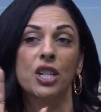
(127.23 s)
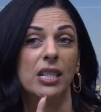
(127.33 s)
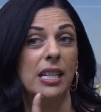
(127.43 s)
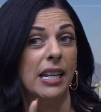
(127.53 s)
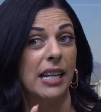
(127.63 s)

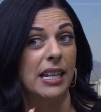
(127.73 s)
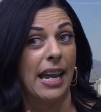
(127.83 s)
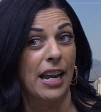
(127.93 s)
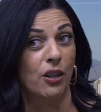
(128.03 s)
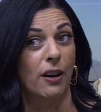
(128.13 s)
is an
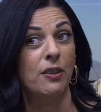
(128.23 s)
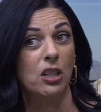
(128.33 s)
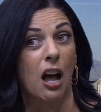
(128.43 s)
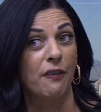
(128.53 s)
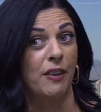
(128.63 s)
indicator of
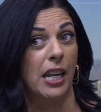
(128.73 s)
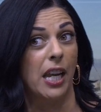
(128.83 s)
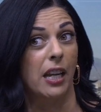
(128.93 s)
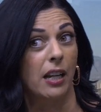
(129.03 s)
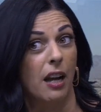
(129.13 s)

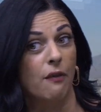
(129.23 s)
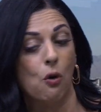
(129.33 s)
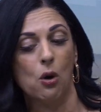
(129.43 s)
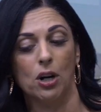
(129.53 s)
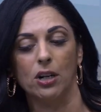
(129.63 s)
softening, of
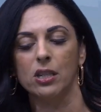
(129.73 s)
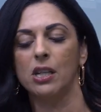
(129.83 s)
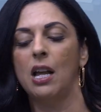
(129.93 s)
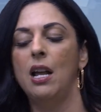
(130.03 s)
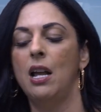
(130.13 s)
course,
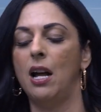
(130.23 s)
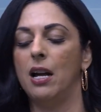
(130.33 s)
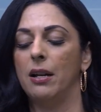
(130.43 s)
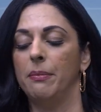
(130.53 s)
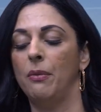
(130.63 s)

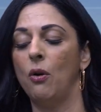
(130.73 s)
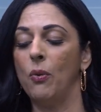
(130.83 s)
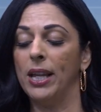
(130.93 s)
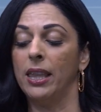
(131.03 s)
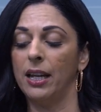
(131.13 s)

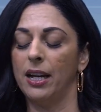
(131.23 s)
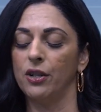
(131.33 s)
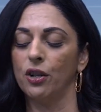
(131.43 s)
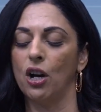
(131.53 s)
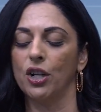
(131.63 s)
with
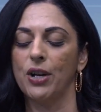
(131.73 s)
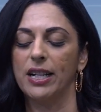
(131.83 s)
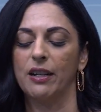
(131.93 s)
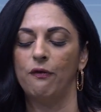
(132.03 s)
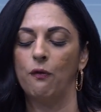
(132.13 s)
under
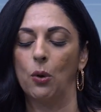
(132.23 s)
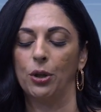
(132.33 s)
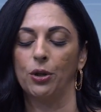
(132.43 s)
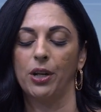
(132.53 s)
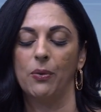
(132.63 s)
contract at
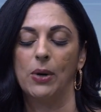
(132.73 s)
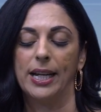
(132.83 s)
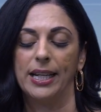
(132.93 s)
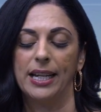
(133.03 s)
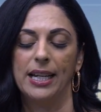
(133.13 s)

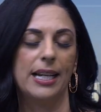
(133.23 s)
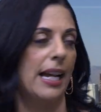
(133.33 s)
431.